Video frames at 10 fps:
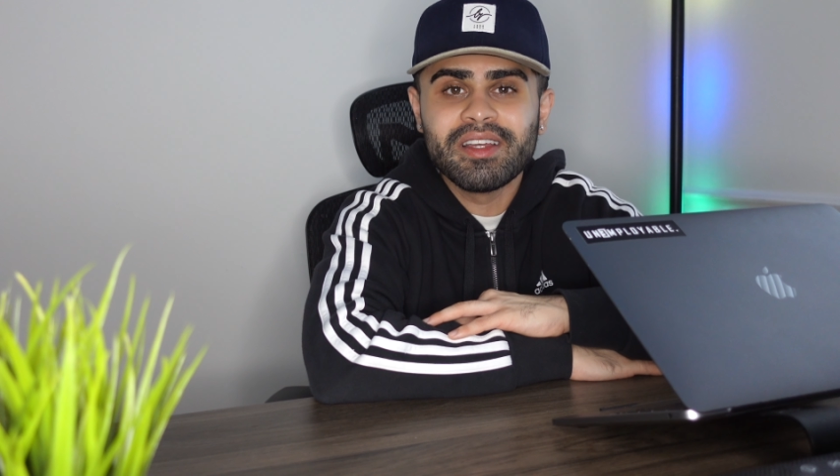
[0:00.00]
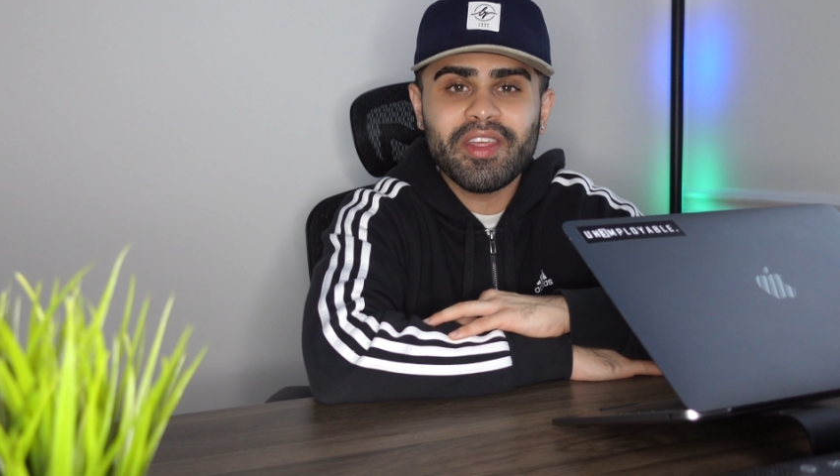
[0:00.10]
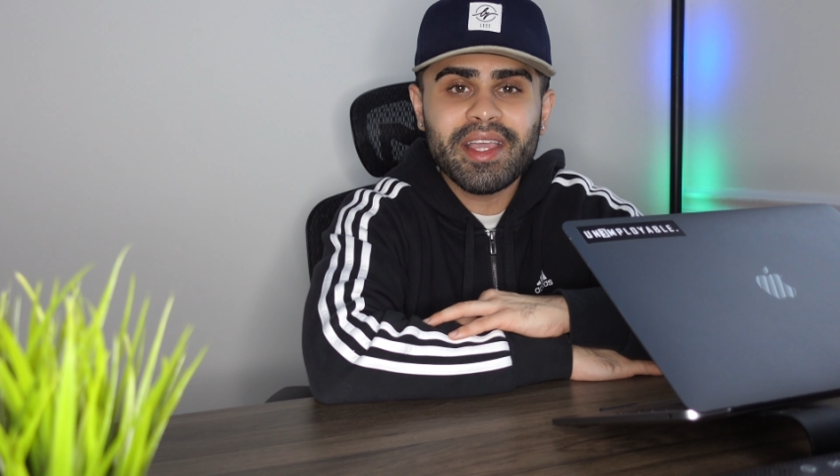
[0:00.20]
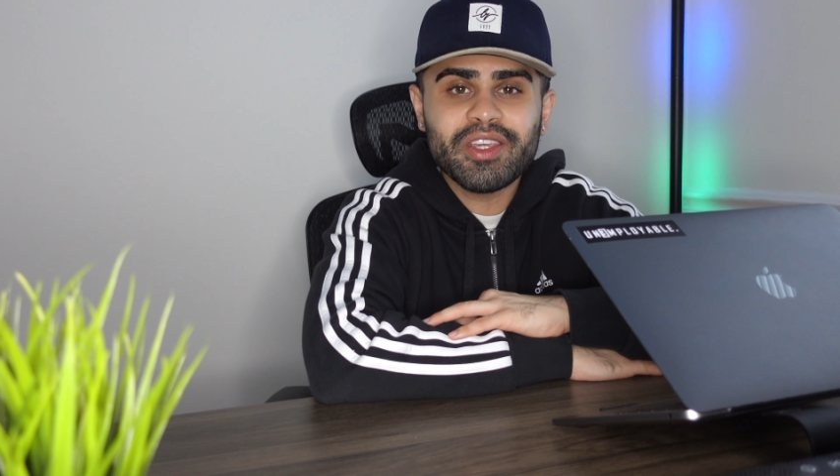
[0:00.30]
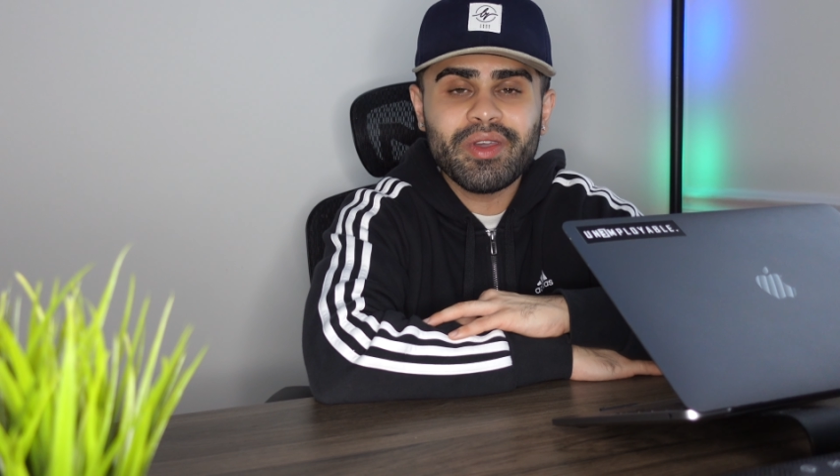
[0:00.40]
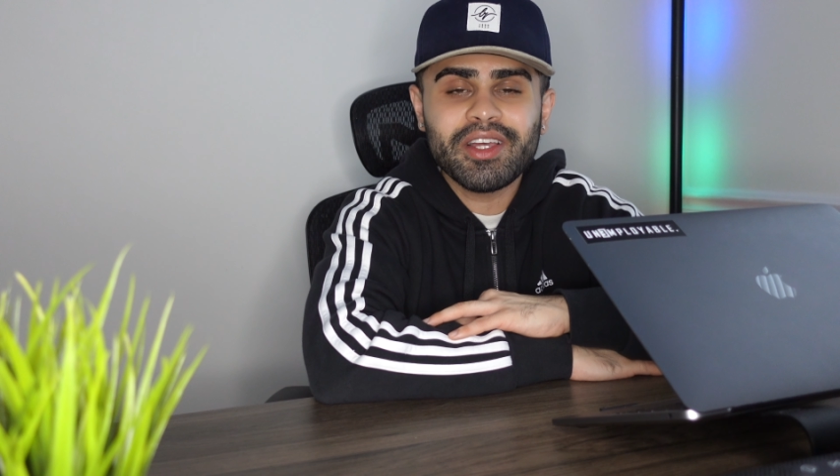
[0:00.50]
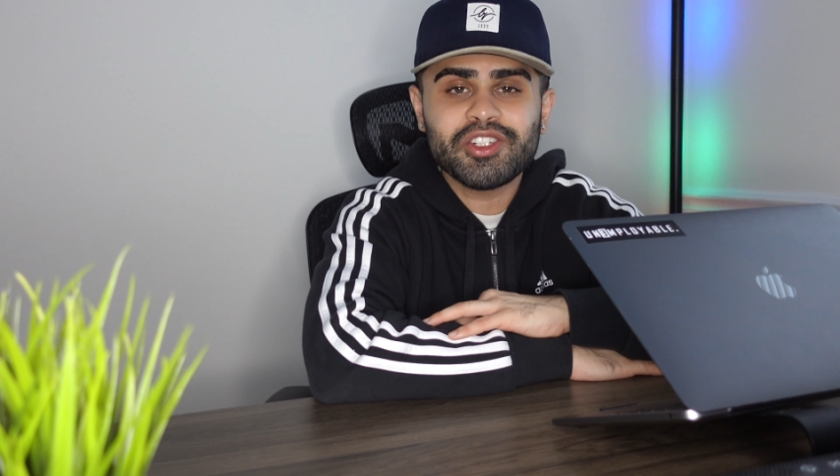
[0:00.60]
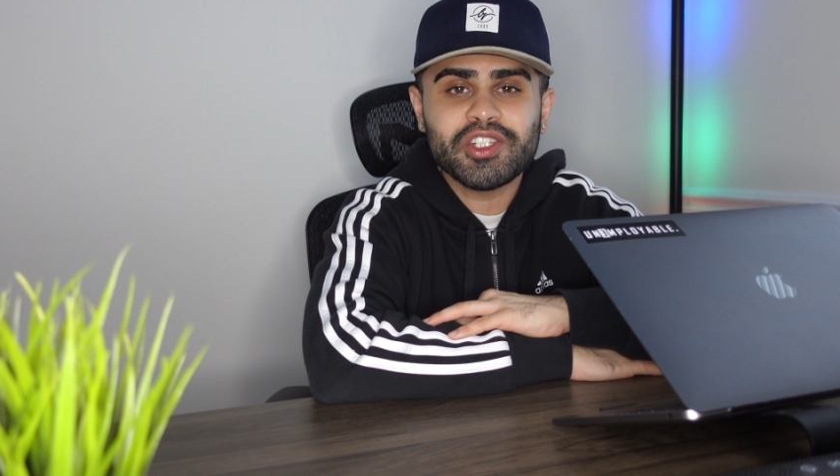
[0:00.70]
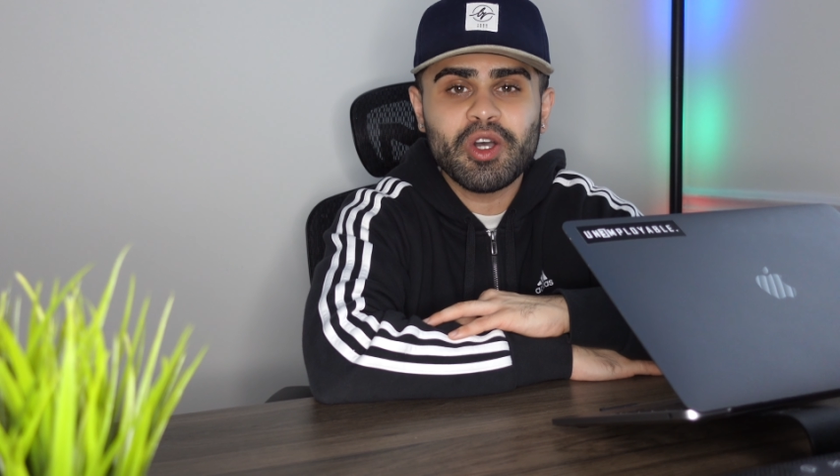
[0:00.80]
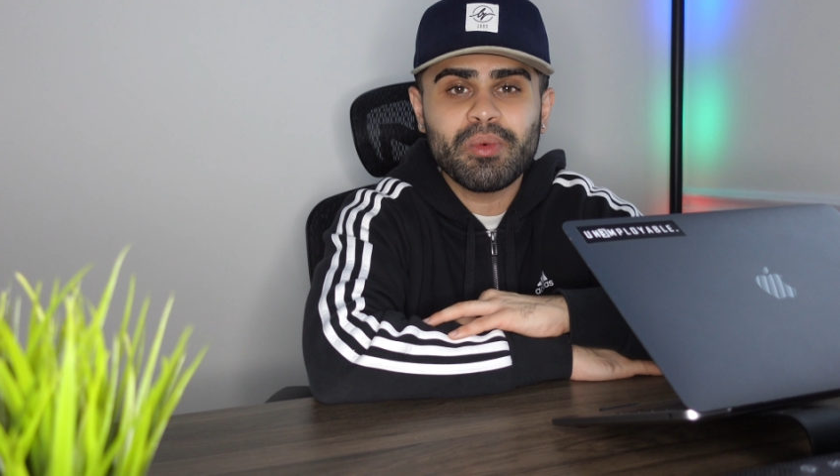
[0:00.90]
Thank you guys
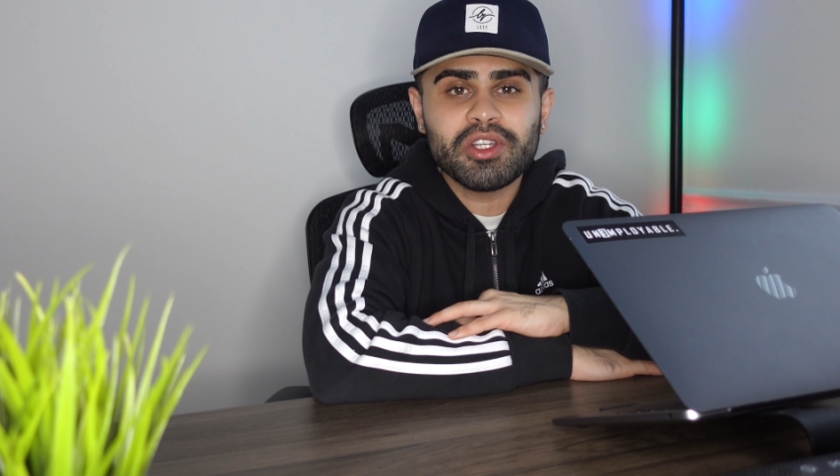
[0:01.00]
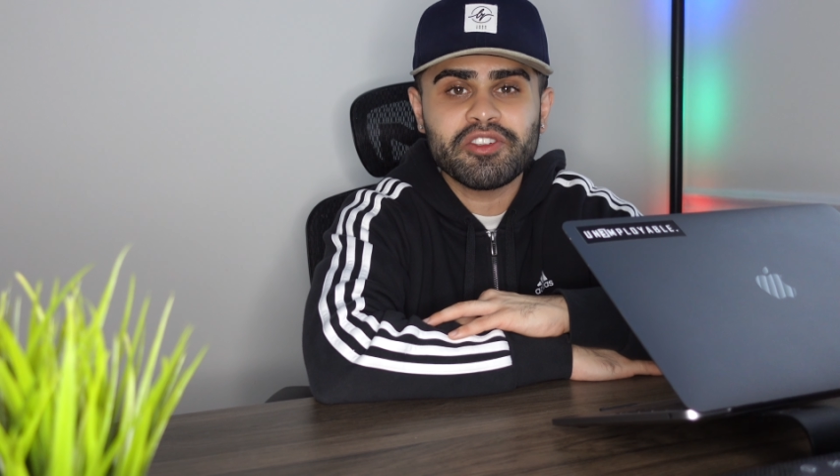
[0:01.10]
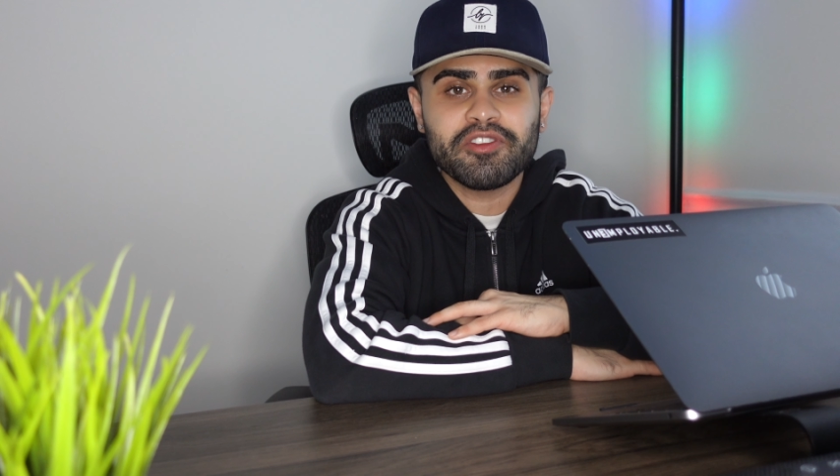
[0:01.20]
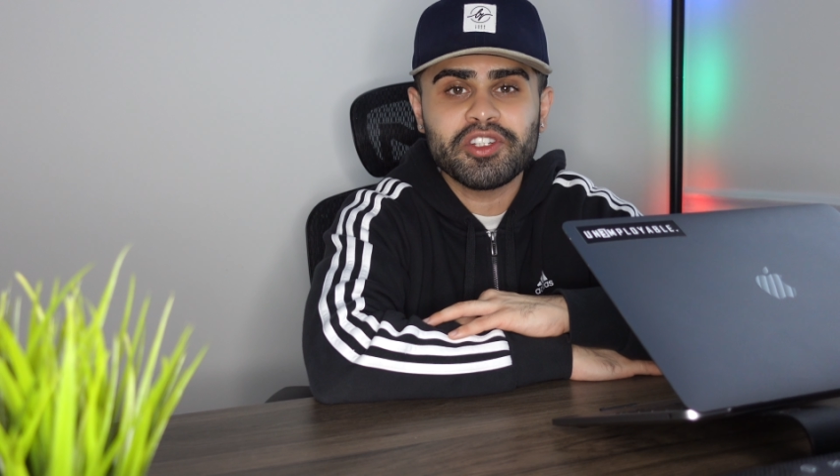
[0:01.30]
so much for